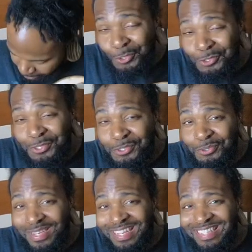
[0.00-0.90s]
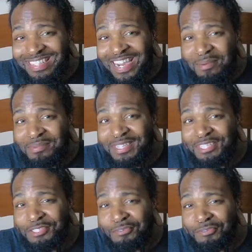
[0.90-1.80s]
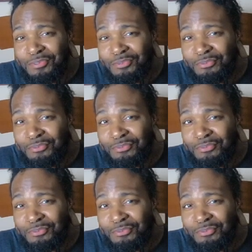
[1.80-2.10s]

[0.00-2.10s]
Or you can do any combination of the